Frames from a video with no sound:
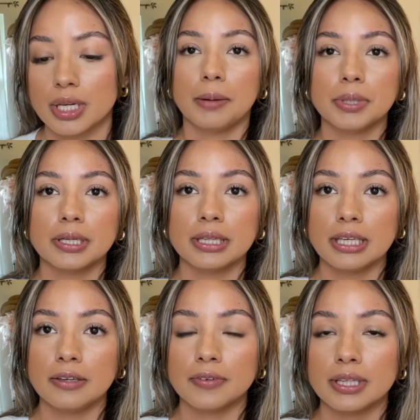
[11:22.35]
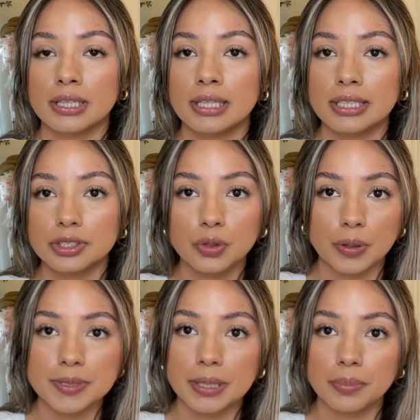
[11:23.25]
I'm gonna leave the link to the
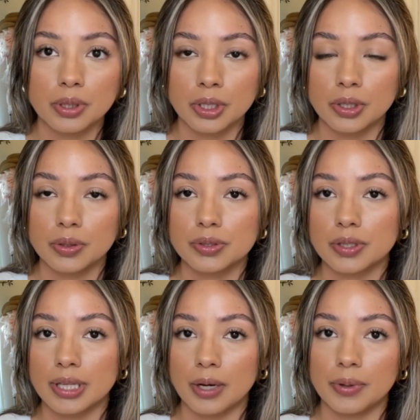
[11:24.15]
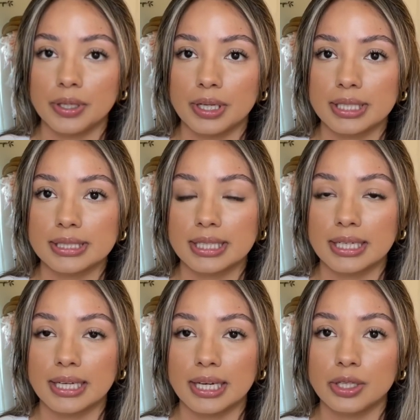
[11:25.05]
website below so that way you guys
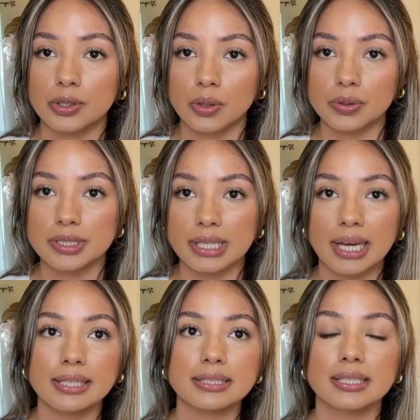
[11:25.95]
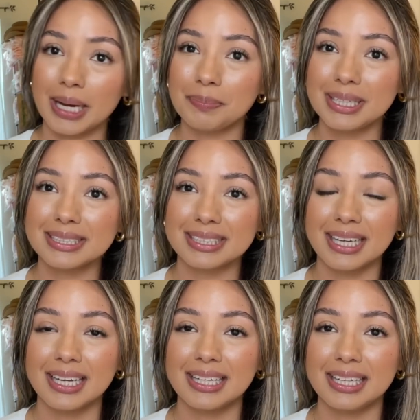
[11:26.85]
can get your own set. That being
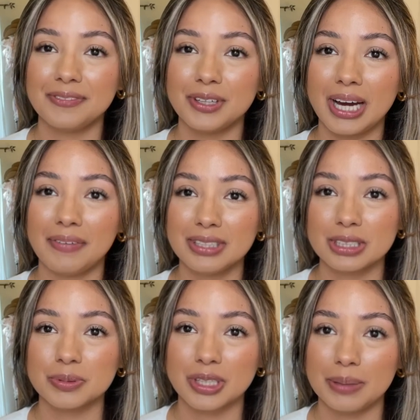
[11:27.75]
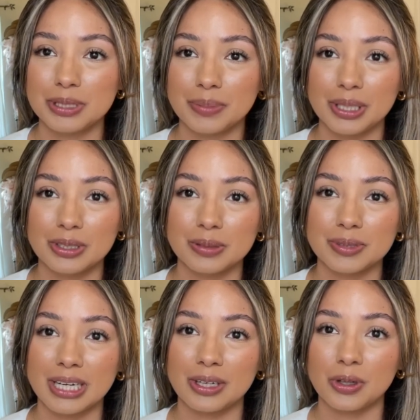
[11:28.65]
said, if you haven't subscribed to my YouTube
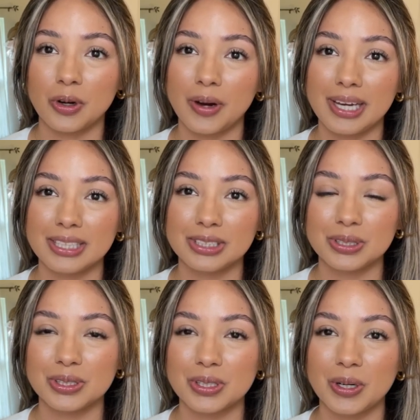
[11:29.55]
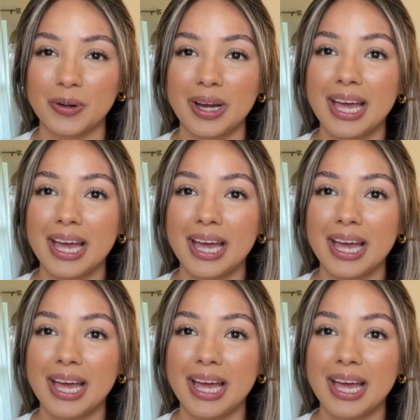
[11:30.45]
channel, go ahead and do so.